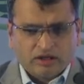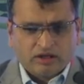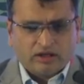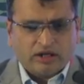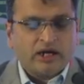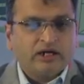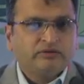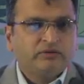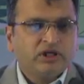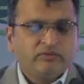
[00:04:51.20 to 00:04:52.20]
And
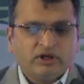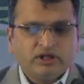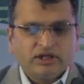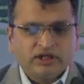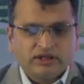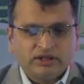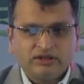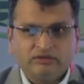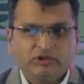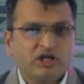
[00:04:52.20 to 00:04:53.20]
we even did,
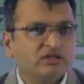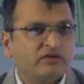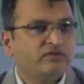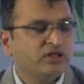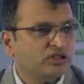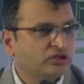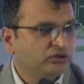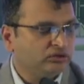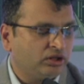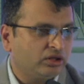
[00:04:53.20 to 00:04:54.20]
because of this
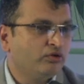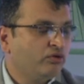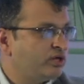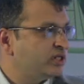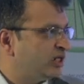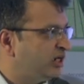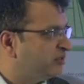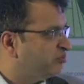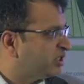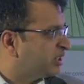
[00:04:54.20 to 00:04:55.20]
uh, good result,
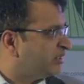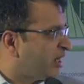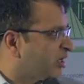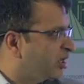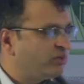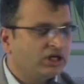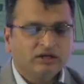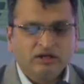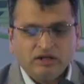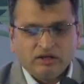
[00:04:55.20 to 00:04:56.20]
patients are coming
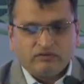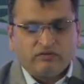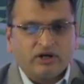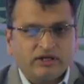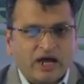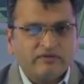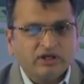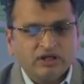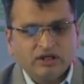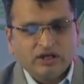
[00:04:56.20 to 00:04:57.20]
for
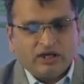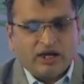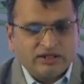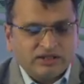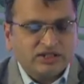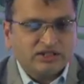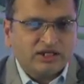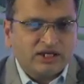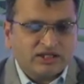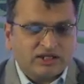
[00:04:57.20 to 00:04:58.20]
TAVI. And this is a
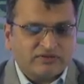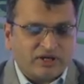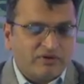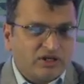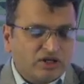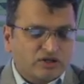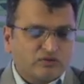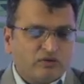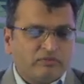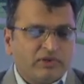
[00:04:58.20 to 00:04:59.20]
case of 70 years
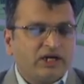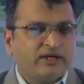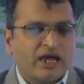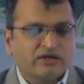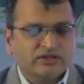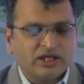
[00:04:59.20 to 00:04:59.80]
old male diagnosed as